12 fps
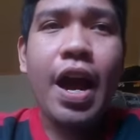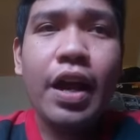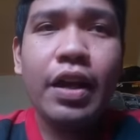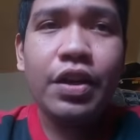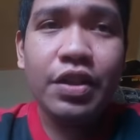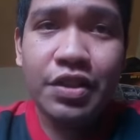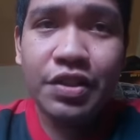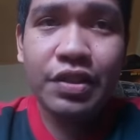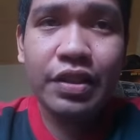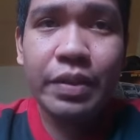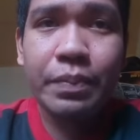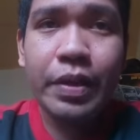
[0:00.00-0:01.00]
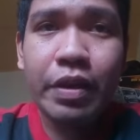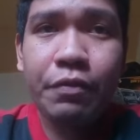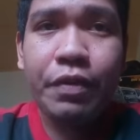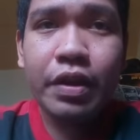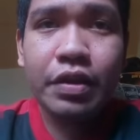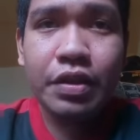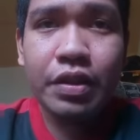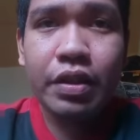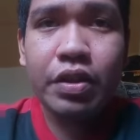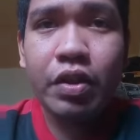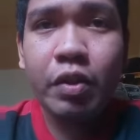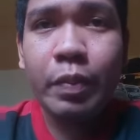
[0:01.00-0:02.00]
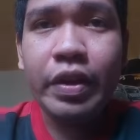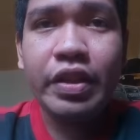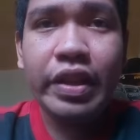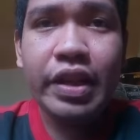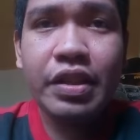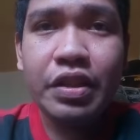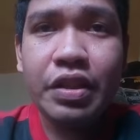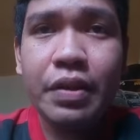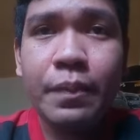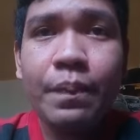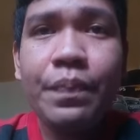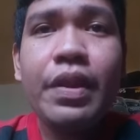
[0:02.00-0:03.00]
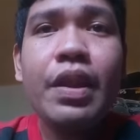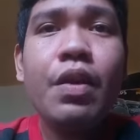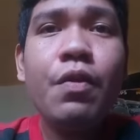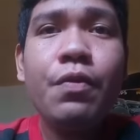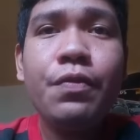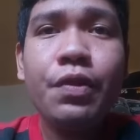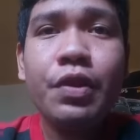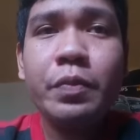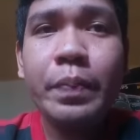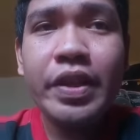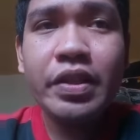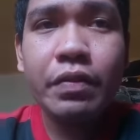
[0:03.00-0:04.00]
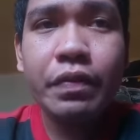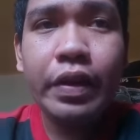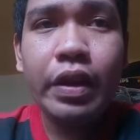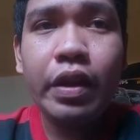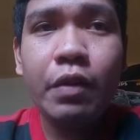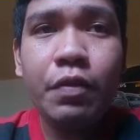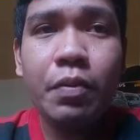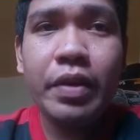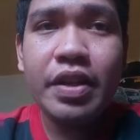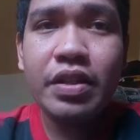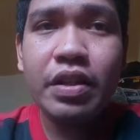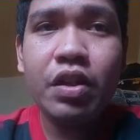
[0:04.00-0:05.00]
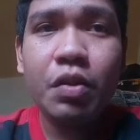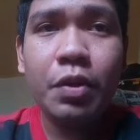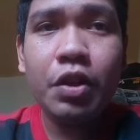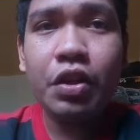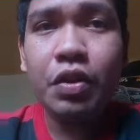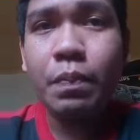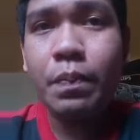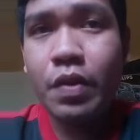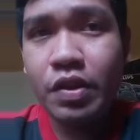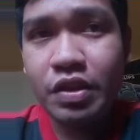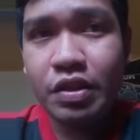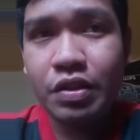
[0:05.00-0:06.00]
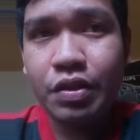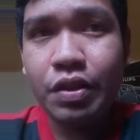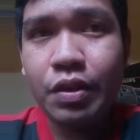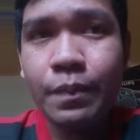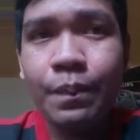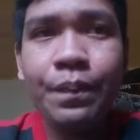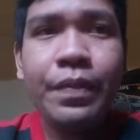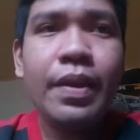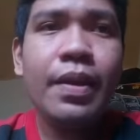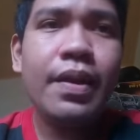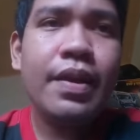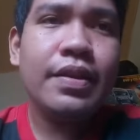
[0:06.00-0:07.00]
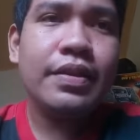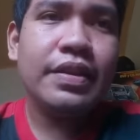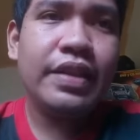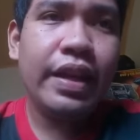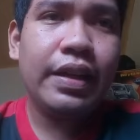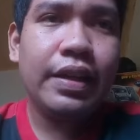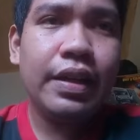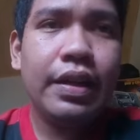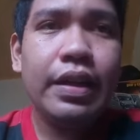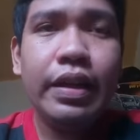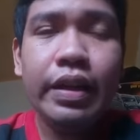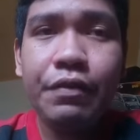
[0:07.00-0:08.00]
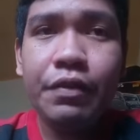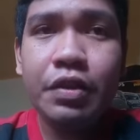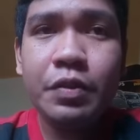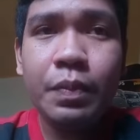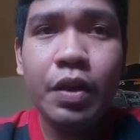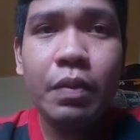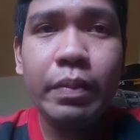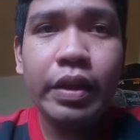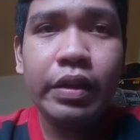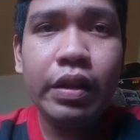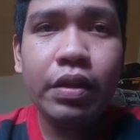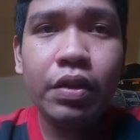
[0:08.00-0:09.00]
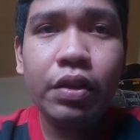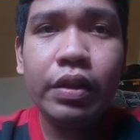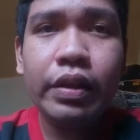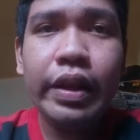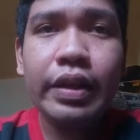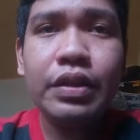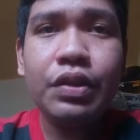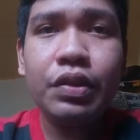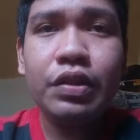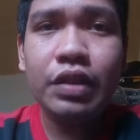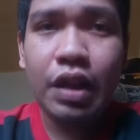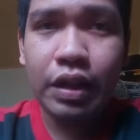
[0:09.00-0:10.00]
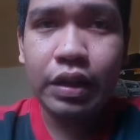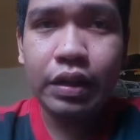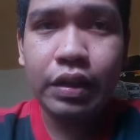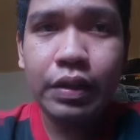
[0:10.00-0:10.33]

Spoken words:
Consult the manufacturer documentation for specific information about your processor. Second, leave the small metal rod next to the socket.